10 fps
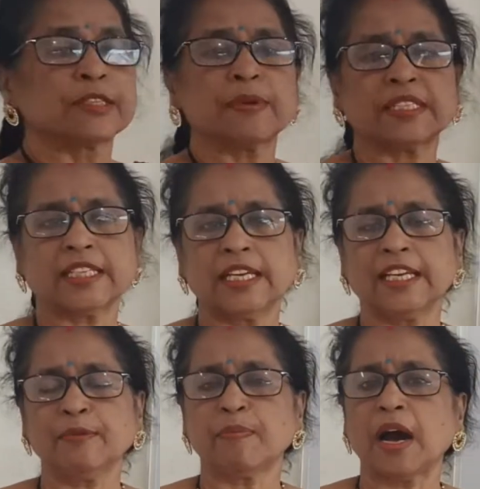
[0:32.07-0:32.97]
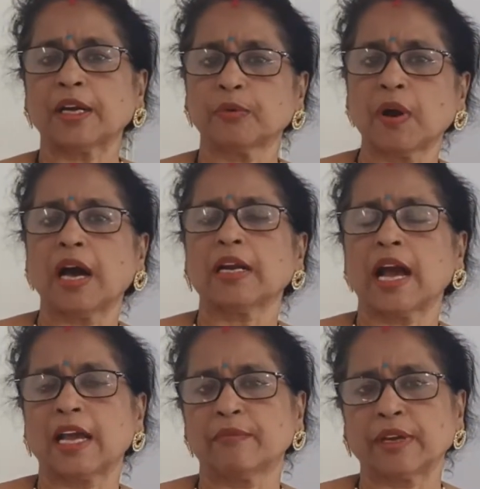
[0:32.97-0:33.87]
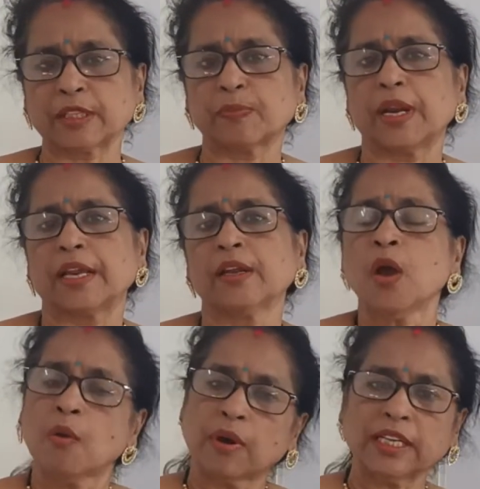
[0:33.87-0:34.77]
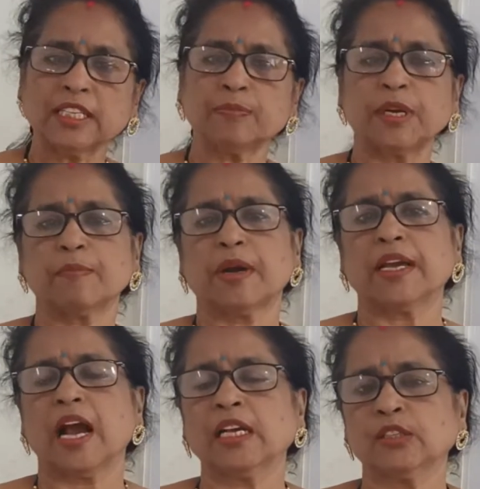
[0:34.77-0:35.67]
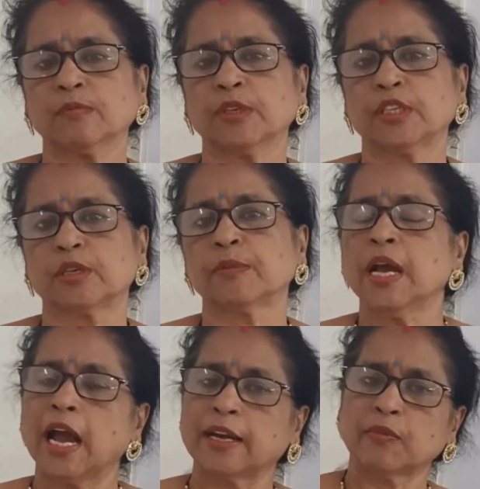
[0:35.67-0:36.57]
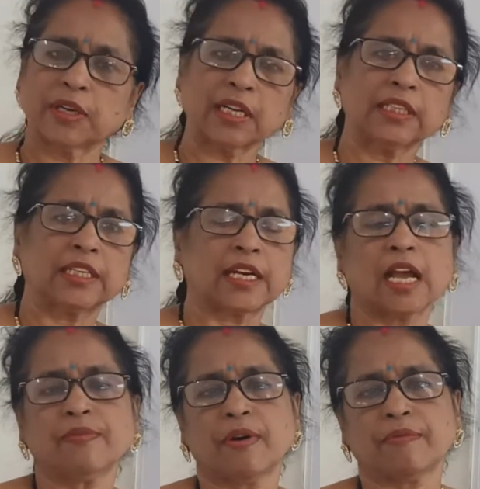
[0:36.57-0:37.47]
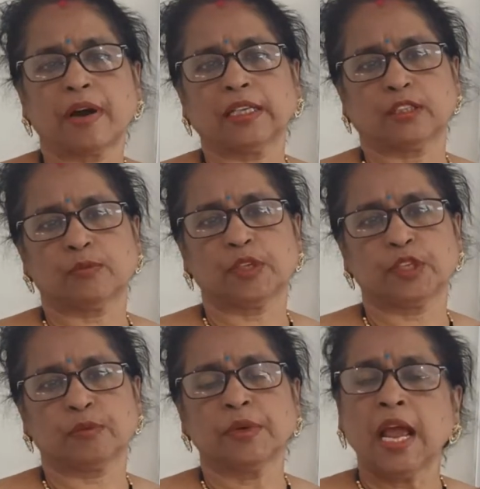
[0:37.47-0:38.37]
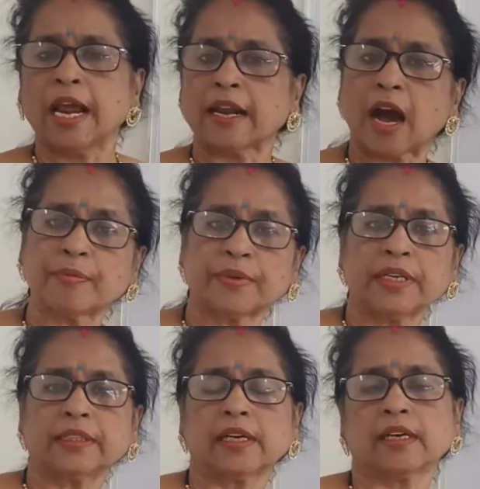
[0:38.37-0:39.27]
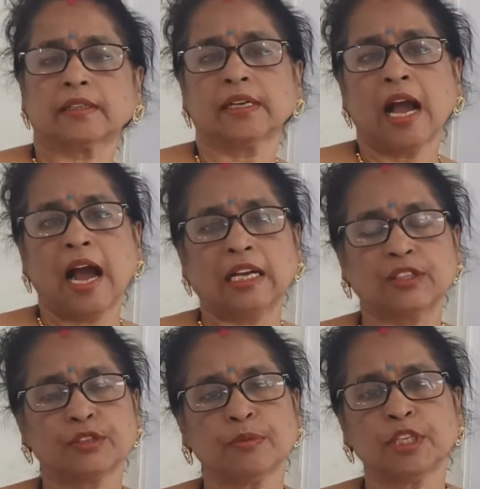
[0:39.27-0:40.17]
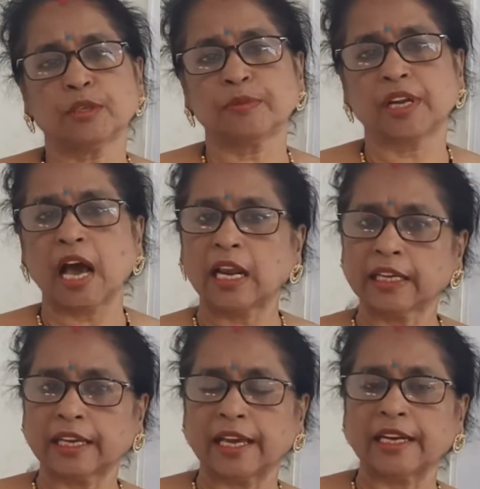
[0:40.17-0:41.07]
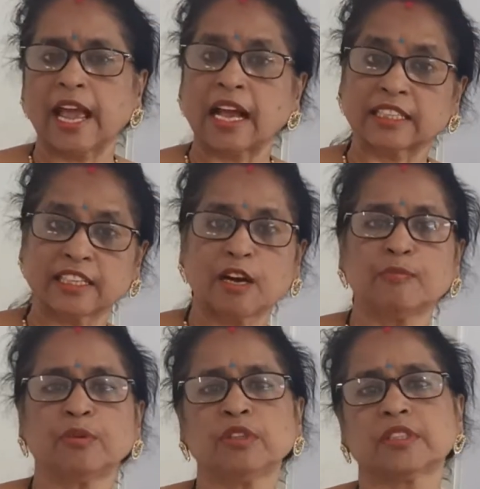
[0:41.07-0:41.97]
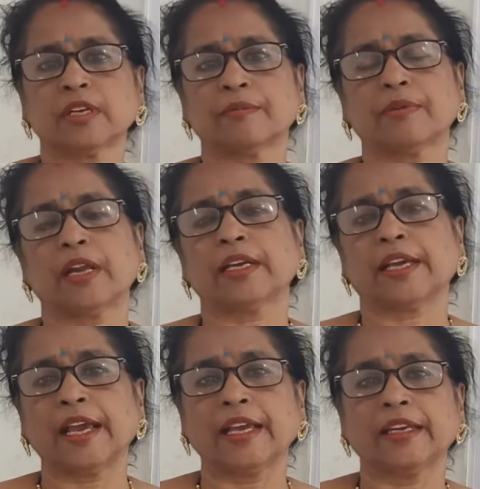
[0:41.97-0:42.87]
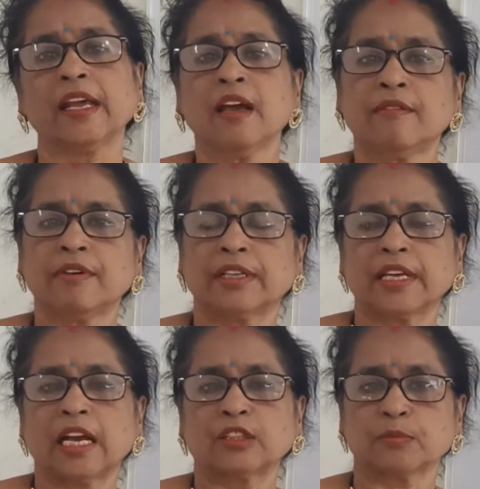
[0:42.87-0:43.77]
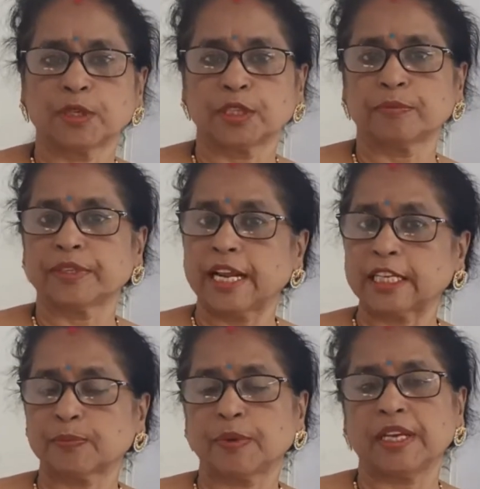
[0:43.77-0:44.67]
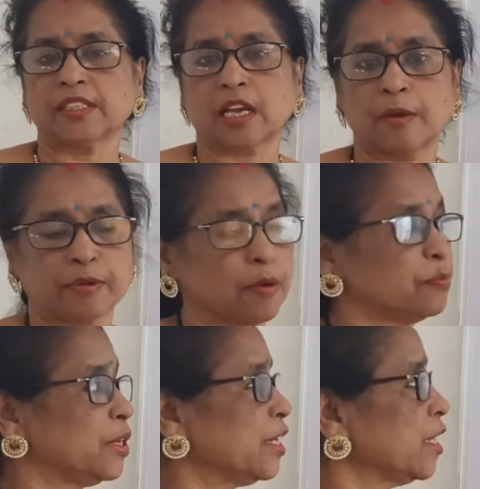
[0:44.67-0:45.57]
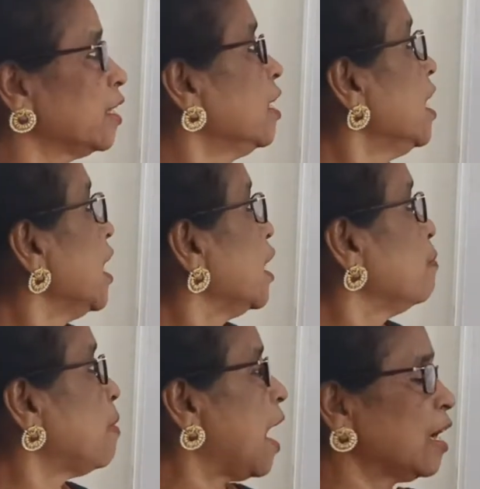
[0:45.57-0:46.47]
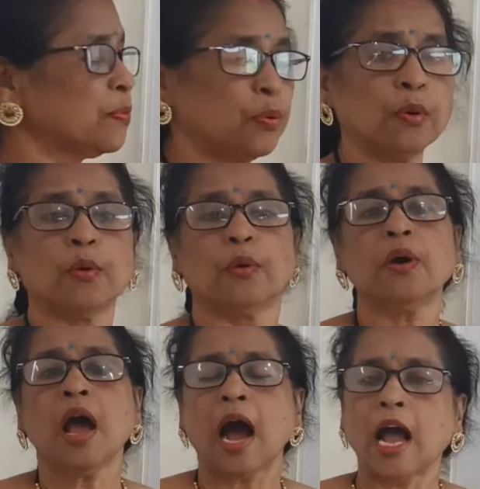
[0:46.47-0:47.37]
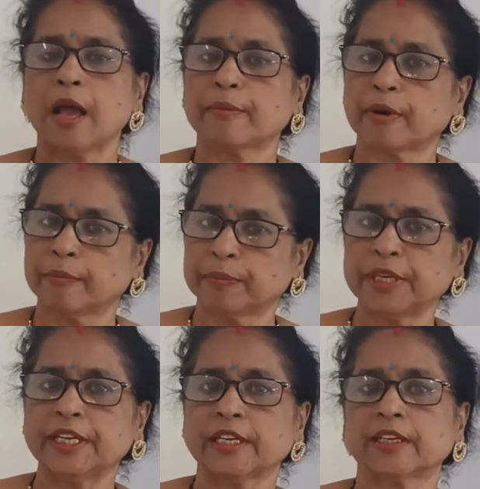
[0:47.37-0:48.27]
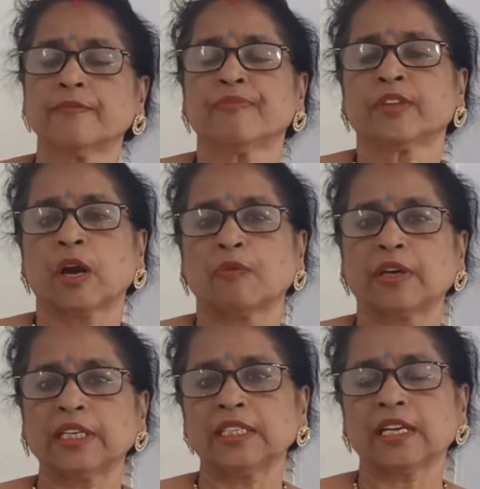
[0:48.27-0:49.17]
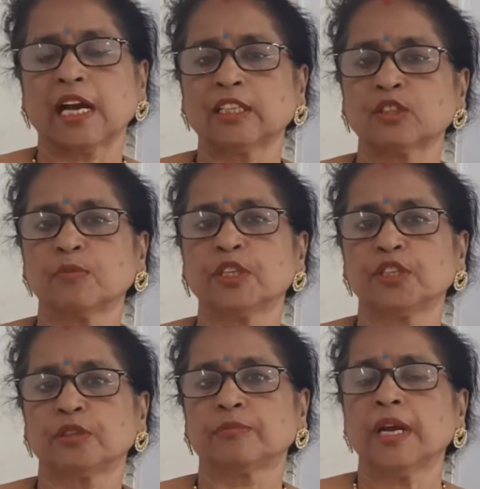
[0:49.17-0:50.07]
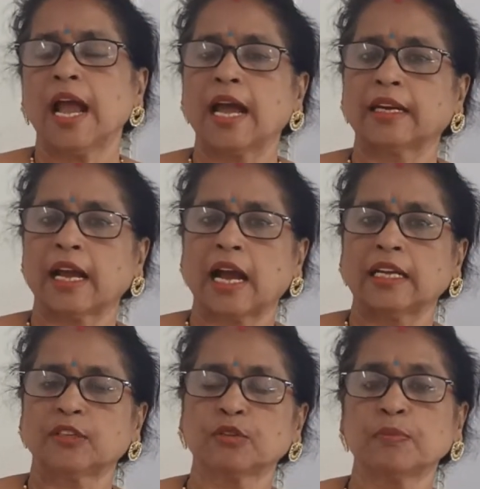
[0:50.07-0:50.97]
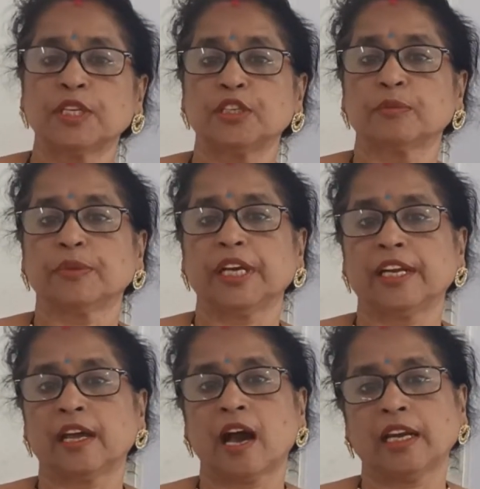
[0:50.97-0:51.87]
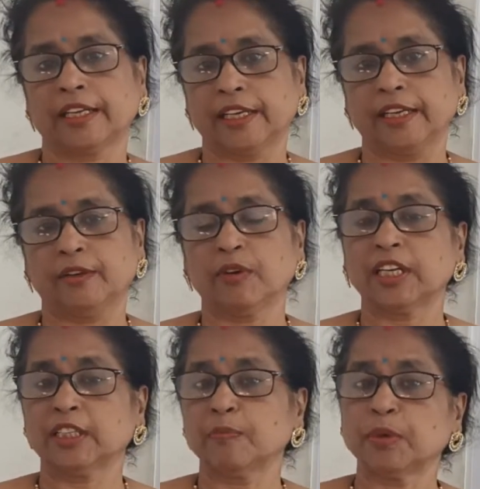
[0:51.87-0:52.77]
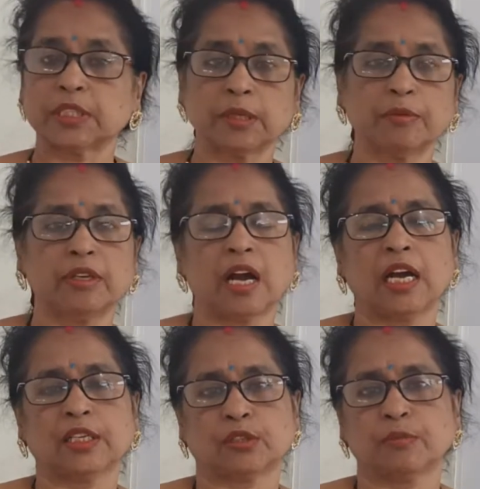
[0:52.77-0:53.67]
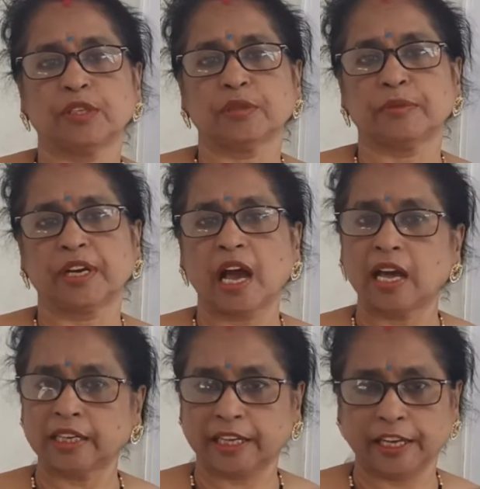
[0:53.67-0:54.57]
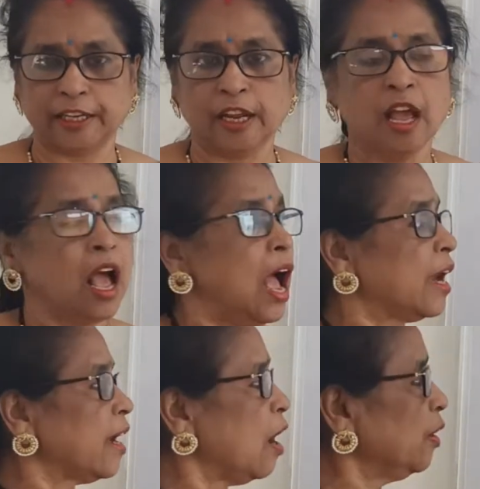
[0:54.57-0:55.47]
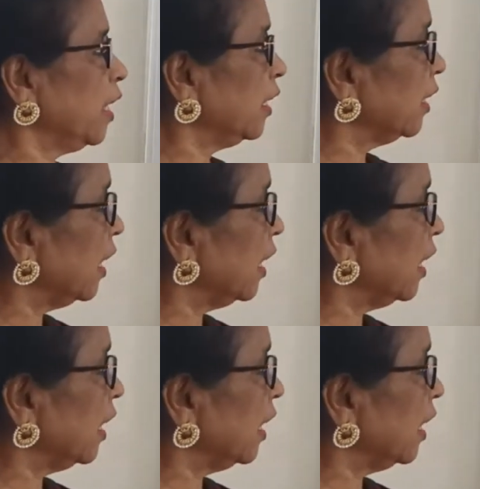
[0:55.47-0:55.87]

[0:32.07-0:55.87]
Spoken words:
Especially in part 1, I have explained what is meant by isomerism and what are the type of isomerism, and after that isomerism in alkane, examples of alkane where the isomerism takes place I have completed. In part 4, I have completed what is isomerism and isomerism in alkene, what are the possible isomerism in alkene. Now in